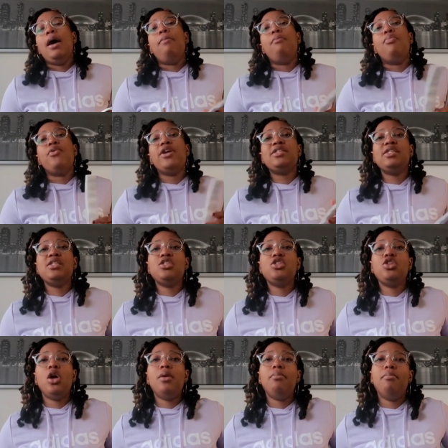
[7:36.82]
a brace is
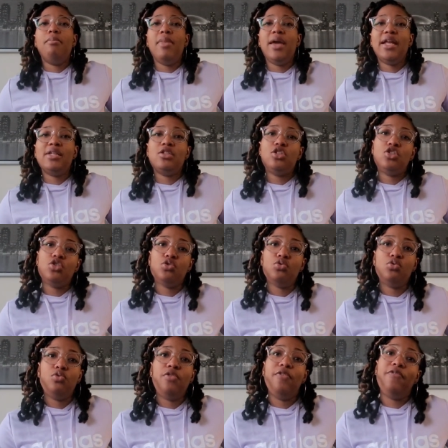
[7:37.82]
not meant to
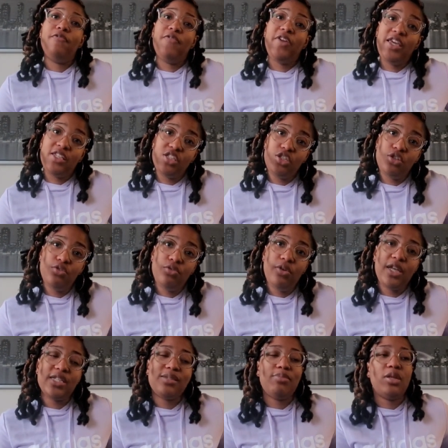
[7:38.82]
fix you
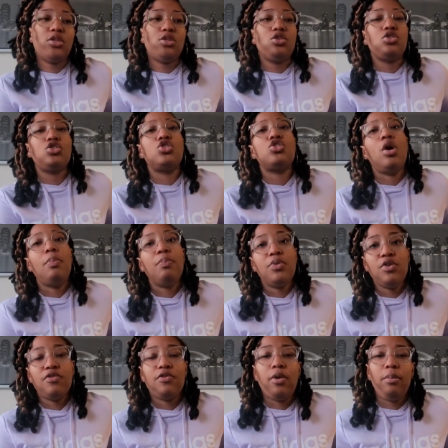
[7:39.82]
it's meant to stop
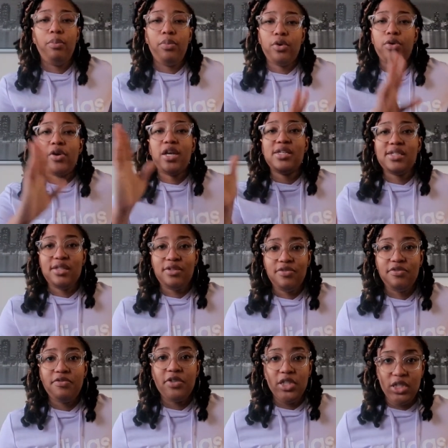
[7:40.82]
you from
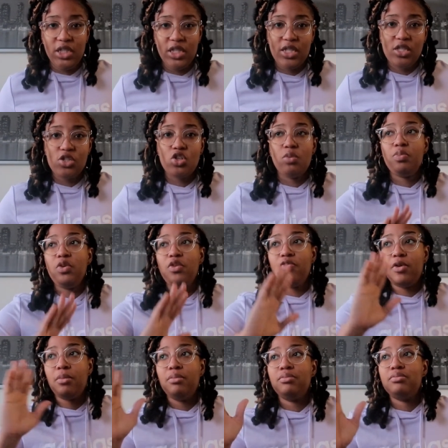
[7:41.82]
progressing further stop you
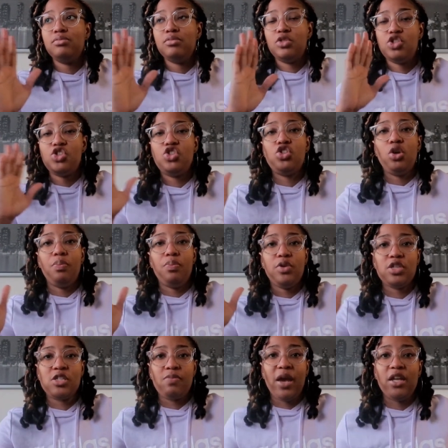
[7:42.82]
from stop
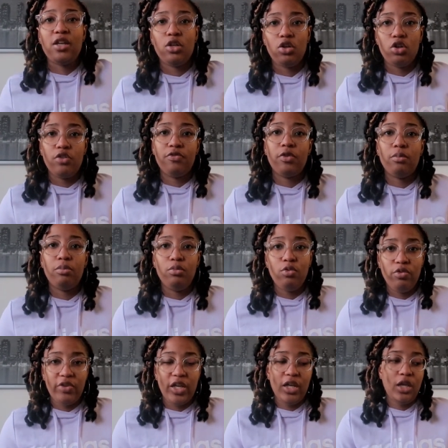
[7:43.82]
your spinal cord from
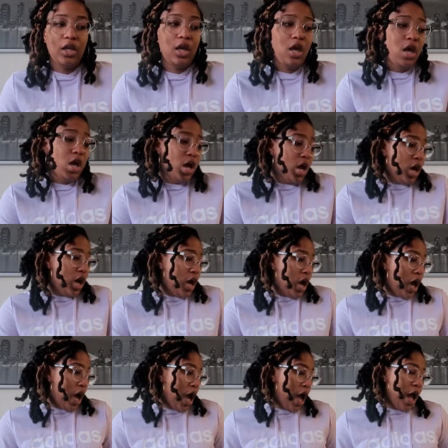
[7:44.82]
moving
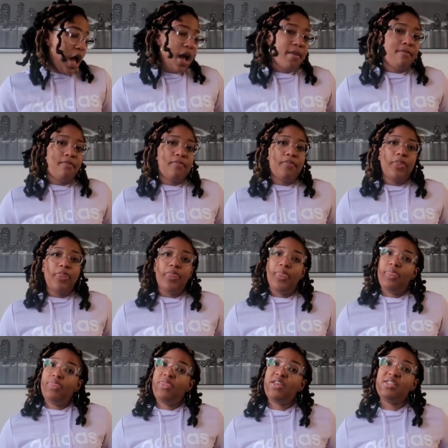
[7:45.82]
um,
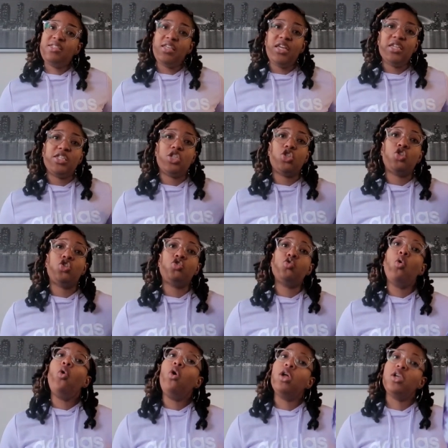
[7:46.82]
this thing is
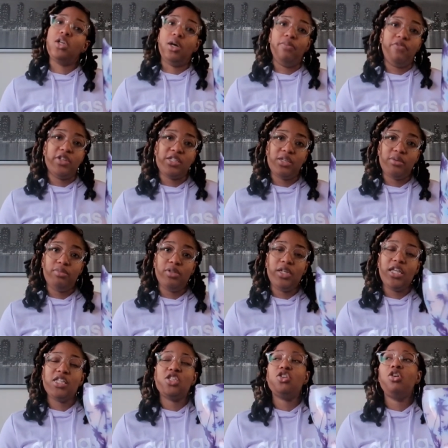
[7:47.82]
so uncomfortable
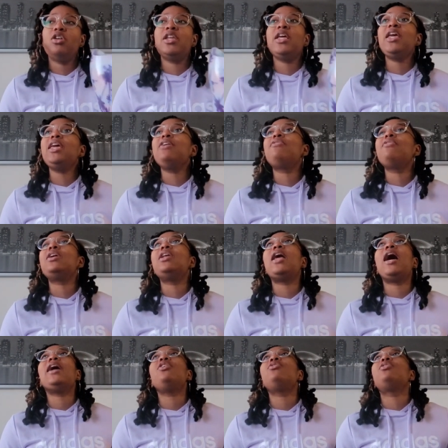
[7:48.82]
it's not even i